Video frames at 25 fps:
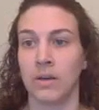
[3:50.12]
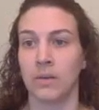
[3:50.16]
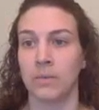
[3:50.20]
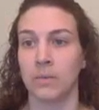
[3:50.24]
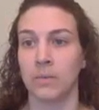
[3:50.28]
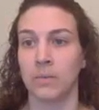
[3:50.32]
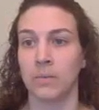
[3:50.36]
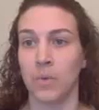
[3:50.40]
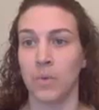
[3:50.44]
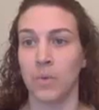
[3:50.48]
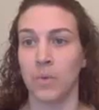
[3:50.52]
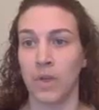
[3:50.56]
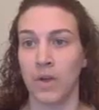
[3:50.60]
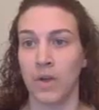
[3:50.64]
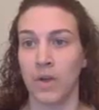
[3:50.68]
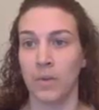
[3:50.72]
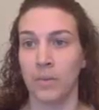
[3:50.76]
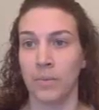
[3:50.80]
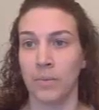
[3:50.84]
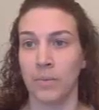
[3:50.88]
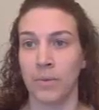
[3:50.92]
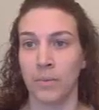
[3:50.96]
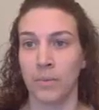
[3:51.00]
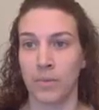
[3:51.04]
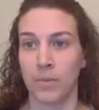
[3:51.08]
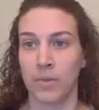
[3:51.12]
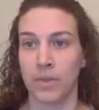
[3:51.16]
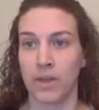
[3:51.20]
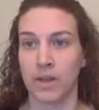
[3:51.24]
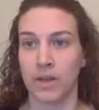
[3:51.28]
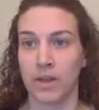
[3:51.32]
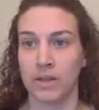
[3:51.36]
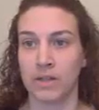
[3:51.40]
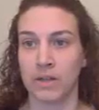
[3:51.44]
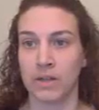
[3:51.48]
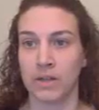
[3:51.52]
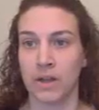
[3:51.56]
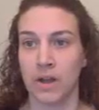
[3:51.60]
will help them when they
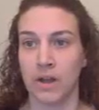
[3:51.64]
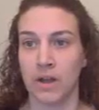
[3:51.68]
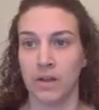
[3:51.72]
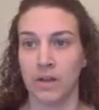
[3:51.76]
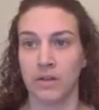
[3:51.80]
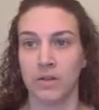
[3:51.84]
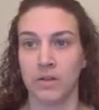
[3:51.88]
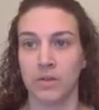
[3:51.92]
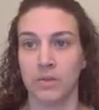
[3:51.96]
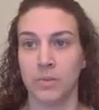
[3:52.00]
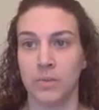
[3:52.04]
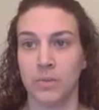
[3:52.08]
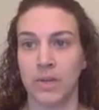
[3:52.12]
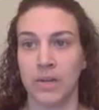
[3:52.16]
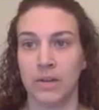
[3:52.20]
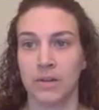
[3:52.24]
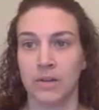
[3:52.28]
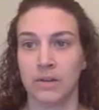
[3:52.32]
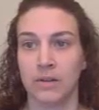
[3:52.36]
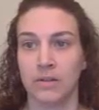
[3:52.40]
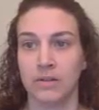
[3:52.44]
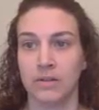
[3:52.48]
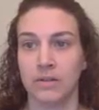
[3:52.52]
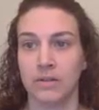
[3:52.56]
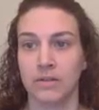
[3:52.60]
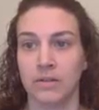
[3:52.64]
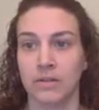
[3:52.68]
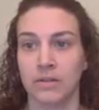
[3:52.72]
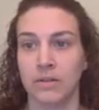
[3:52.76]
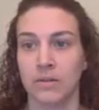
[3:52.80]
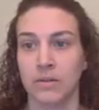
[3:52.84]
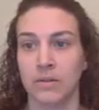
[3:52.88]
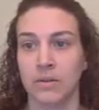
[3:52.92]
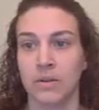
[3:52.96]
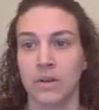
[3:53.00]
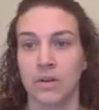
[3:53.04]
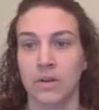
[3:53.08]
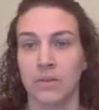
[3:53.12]
get to college, because
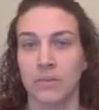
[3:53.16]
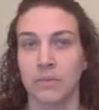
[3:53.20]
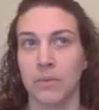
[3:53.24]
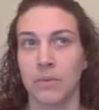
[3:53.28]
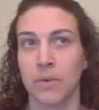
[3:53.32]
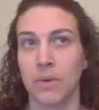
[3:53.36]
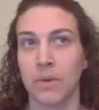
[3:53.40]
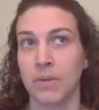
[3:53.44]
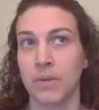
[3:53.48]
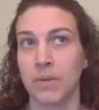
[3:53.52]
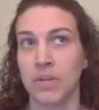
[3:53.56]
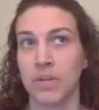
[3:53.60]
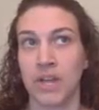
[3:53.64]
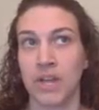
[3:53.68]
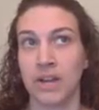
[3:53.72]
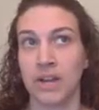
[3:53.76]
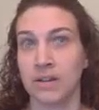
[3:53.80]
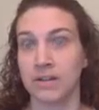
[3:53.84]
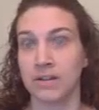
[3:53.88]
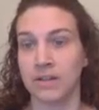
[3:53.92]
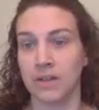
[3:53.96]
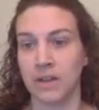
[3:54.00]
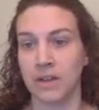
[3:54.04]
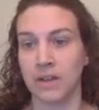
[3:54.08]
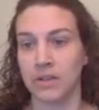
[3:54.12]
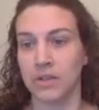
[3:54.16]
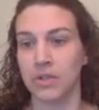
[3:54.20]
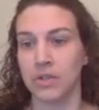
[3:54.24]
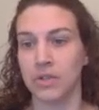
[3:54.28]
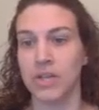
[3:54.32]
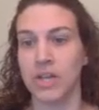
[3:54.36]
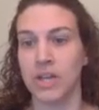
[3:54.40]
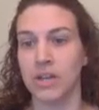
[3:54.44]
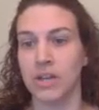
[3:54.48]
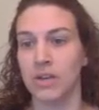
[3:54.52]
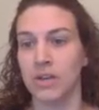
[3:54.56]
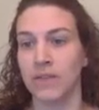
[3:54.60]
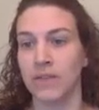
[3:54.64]
pretty much any science you
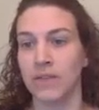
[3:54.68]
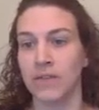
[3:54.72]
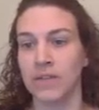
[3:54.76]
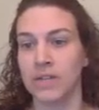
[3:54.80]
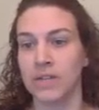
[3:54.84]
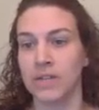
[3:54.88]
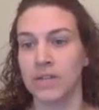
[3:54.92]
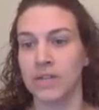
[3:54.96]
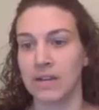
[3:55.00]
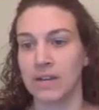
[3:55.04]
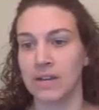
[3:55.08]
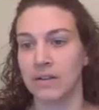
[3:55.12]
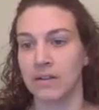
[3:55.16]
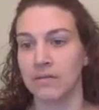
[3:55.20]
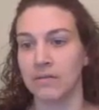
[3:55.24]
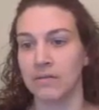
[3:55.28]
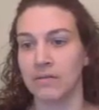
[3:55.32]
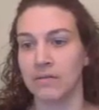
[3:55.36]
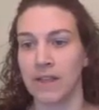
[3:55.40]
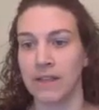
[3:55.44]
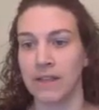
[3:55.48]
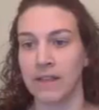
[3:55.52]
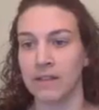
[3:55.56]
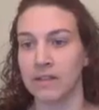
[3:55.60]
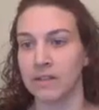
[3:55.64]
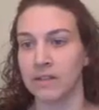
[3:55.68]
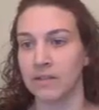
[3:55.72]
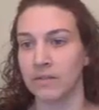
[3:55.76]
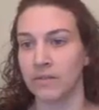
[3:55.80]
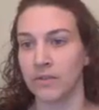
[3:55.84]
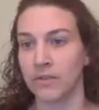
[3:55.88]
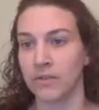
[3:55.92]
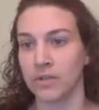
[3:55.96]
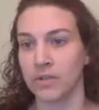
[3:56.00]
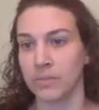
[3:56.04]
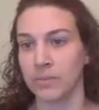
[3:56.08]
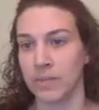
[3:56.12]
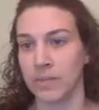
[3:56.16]
take, you have to take at least
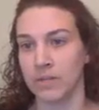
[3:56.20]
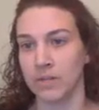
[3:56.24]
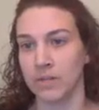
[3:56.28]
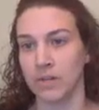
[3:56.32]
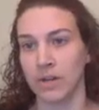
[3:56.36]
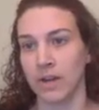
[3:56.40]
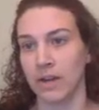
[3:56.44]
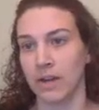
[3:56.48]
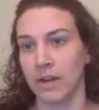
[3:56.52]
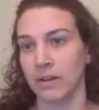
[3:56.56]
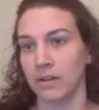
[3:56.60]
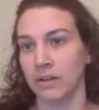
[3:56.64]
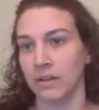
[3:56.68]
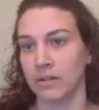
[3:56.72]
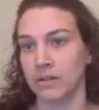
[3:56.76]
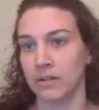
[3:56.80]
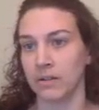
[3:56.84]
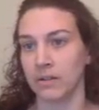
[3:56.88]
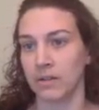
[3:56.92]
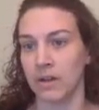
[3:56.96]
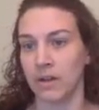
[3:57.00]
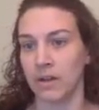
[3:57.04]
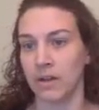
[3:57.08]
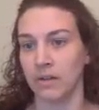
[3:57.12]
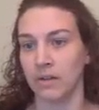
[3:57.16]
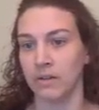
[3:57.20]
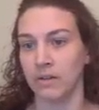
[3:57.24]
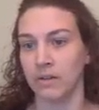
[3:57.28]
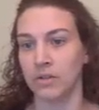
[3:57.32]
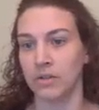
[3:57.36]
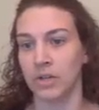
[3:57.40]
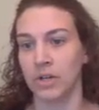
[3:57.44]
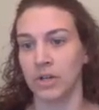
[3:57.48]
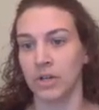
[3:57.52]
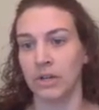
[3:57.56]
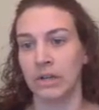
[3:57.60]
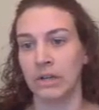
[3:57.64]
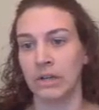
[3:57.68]
first semester calculus at
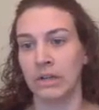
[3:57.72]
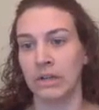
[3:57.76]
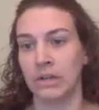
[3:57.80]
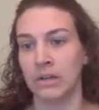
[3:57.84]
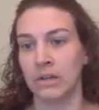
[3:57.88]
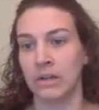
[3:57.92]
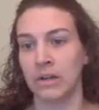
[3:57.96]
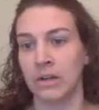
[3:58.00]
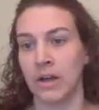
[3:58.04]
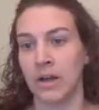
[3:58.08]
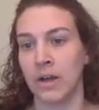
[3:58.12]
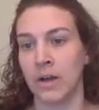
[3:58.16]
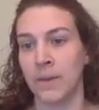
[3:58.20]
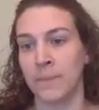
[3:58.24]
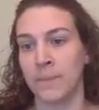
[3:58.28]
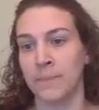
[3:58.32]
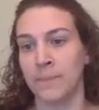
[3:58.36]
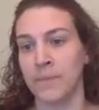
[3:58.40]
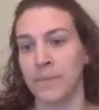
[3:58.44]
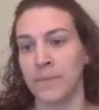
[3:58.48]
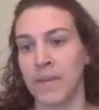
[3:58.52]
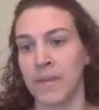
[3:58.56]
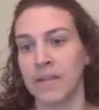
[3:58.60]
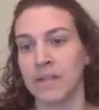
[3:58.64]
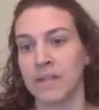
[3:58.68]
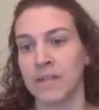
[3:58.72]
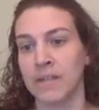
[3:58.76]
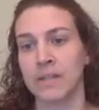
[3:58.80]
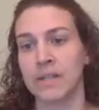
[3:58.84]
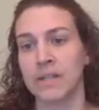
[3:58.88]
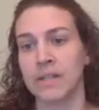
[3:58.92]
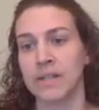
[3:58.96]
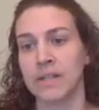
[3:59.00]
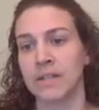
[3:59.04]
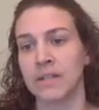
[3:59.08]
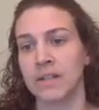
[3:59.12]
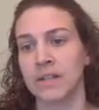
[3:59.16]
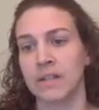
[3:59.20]
college. And
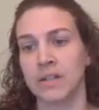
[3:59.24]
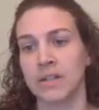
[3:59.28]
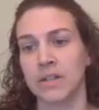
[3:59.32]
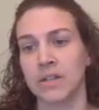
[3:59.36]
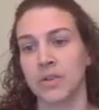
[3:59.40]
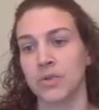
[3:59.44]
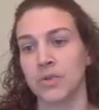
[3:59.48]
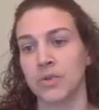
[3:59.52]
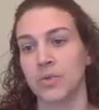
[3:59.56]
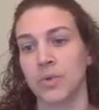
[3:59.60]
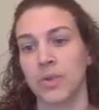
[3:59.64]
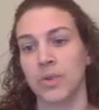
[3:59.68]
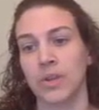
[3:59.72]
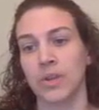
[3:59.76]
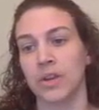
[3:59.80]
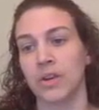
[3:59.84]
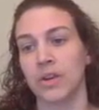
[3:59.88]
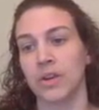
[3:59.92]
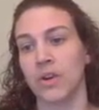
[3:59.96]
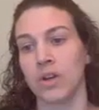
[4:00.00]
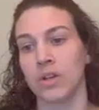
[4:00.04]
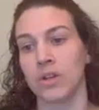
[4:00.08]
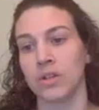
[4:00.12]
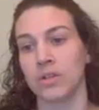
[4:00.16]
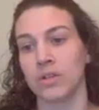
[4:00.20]
statistics goes really across